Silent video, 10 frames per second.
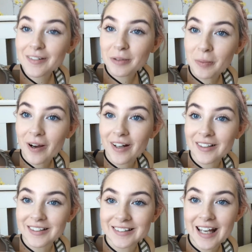
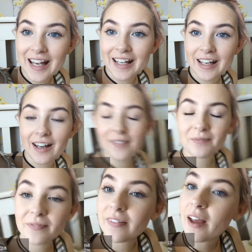everyone, today,
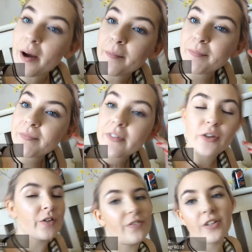
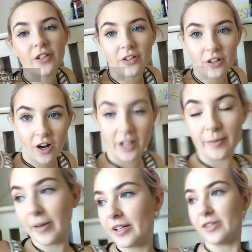Sophie can't
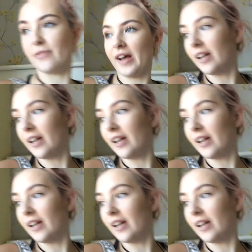hear me because of the